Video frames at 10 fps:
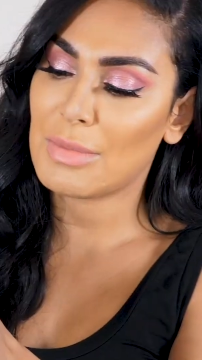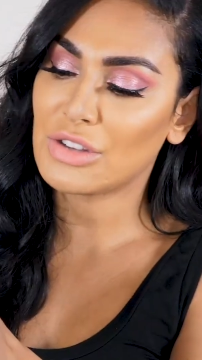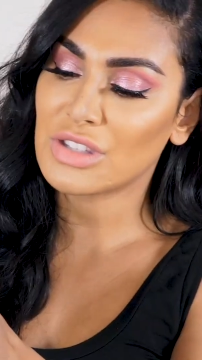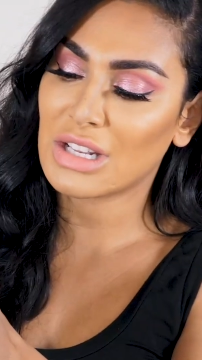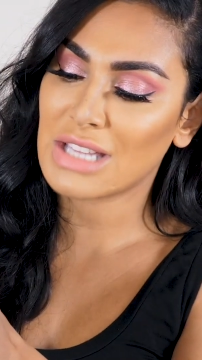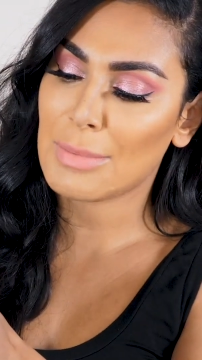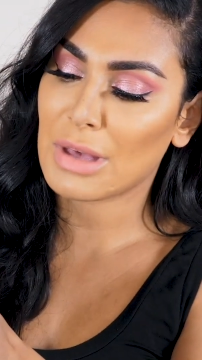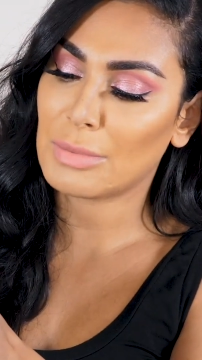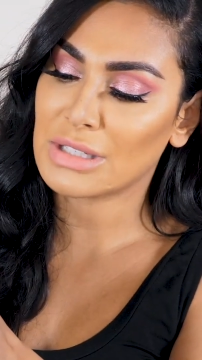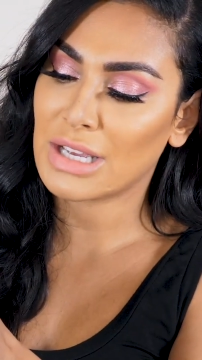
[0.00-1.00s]
then just going to tap a
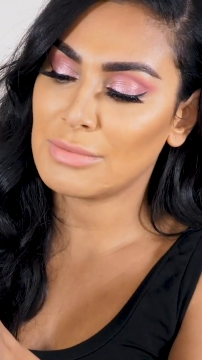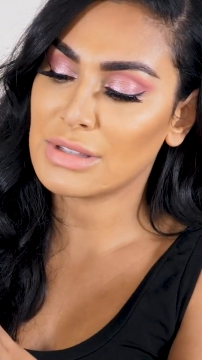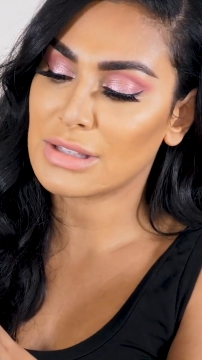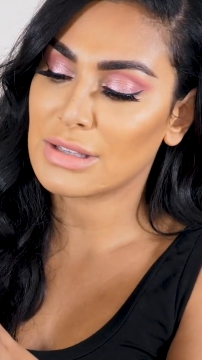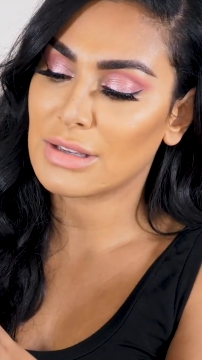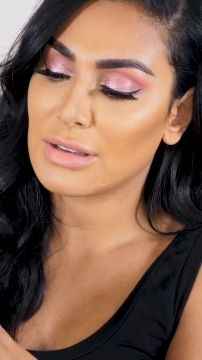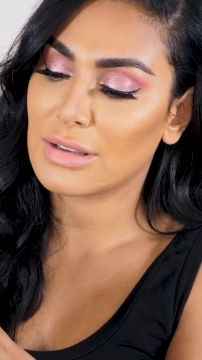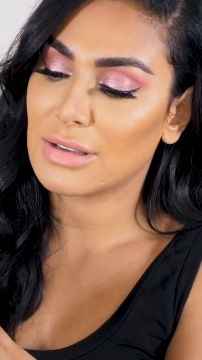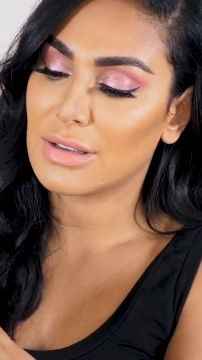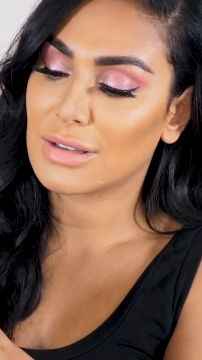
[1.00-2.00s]
couple times
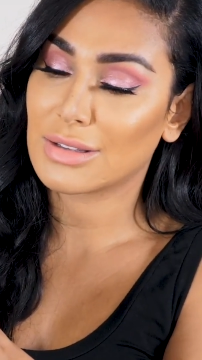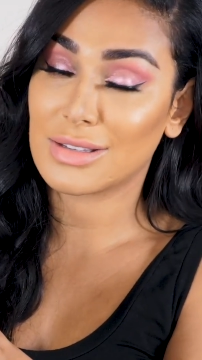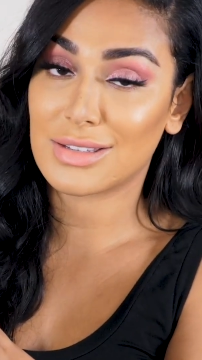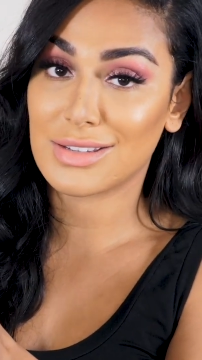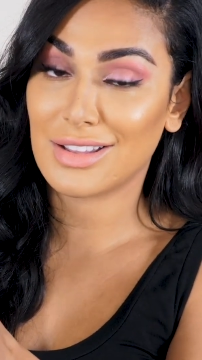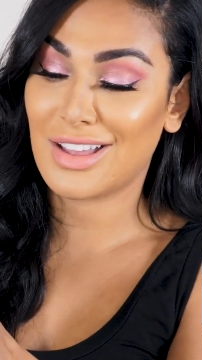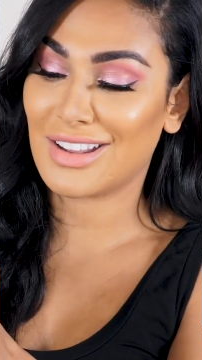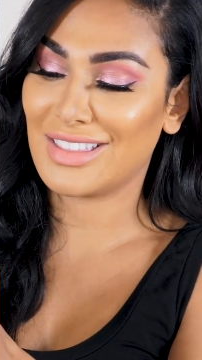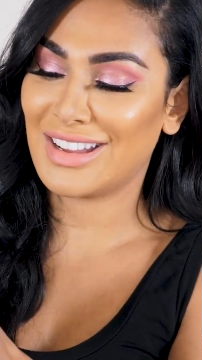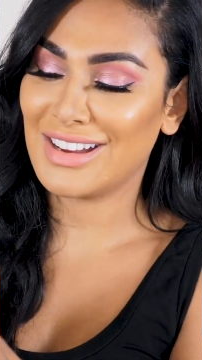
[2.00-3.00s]
because there's a lot
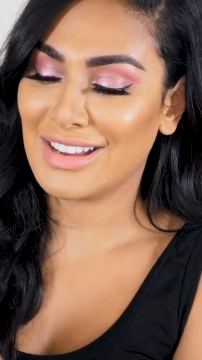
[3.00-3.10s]
on there.